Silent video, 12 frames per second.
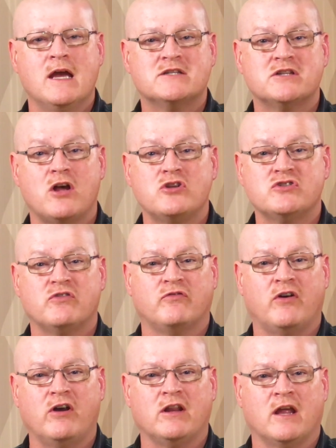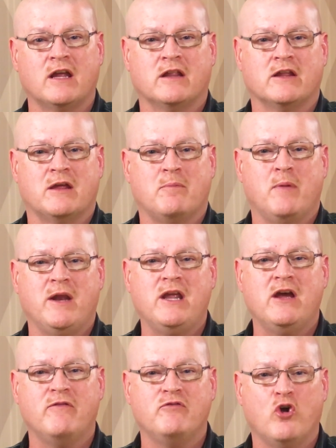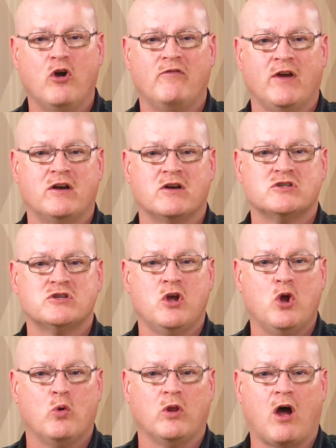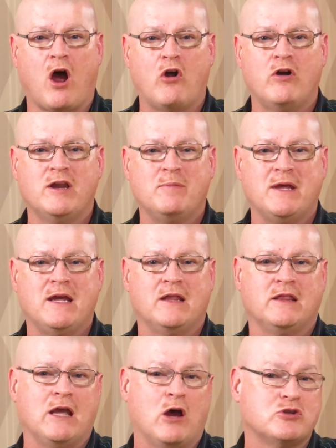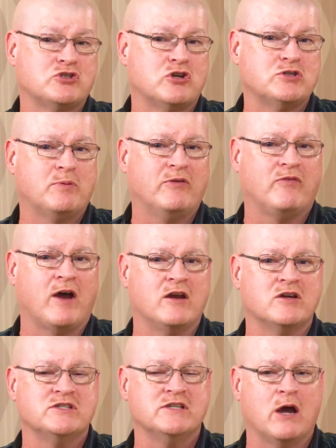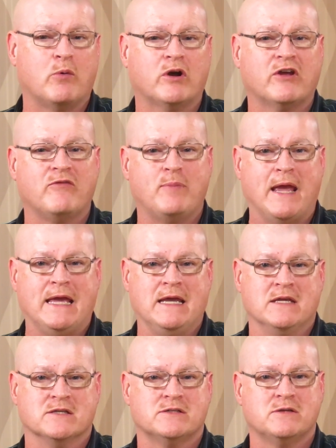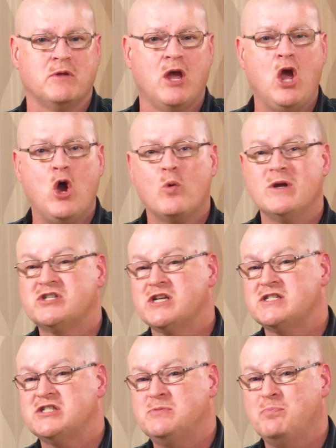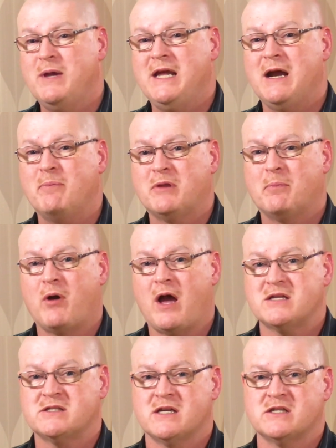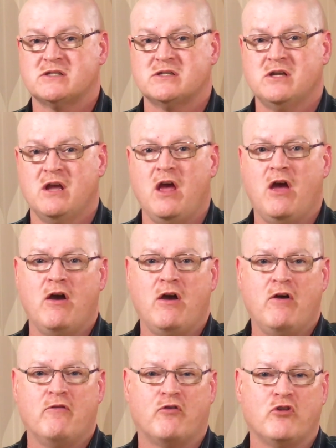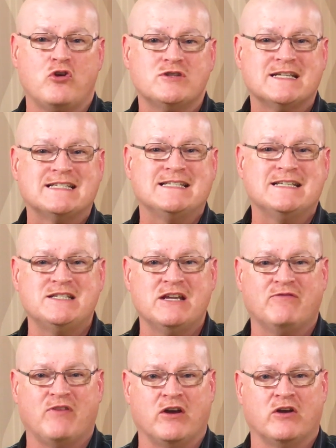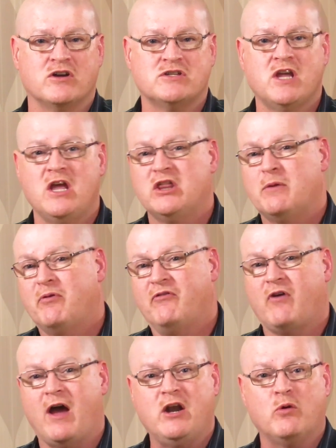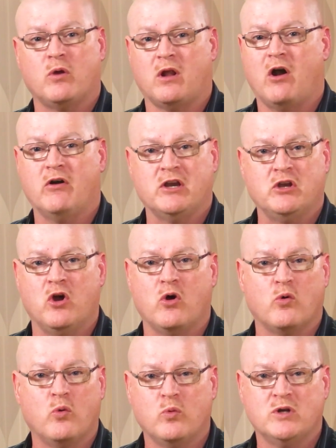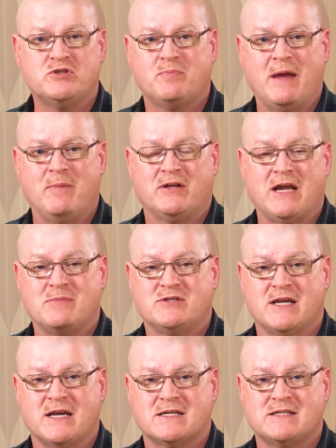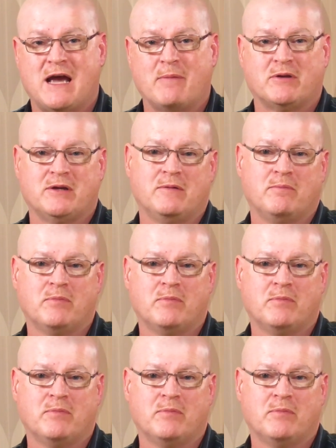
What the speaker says: It's also very likely that many of your vendors will already be in the outsource provider's network of payees, which can speed up the process. For those existing vendors, the provider will already know which payment types they accept.